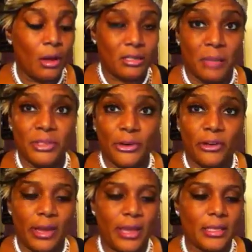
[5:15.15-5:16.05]
Cause I'm gonna
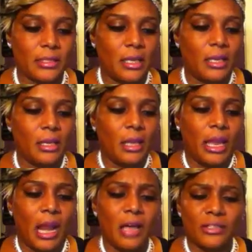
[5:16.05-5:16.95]
turn your ass in.
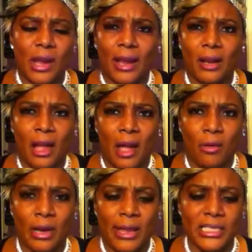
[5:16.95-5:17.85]
And also I got a
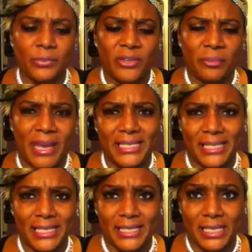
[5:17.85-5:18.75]
call last week from
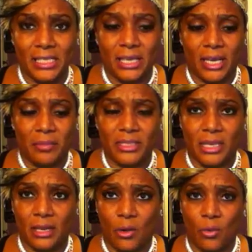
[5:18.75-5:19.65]
AT&T
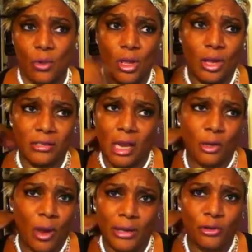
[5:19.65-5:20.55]
cause you
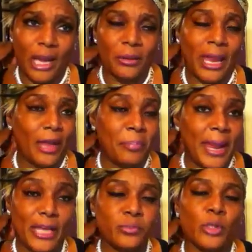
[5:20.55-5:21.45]
got to have
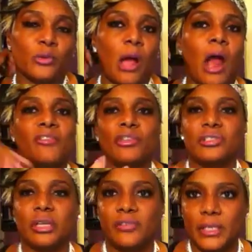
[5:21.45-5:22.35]
passports on all of your
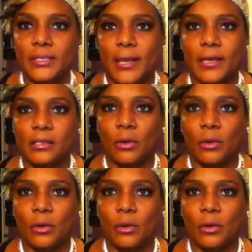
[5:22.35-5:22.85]
stuff these days.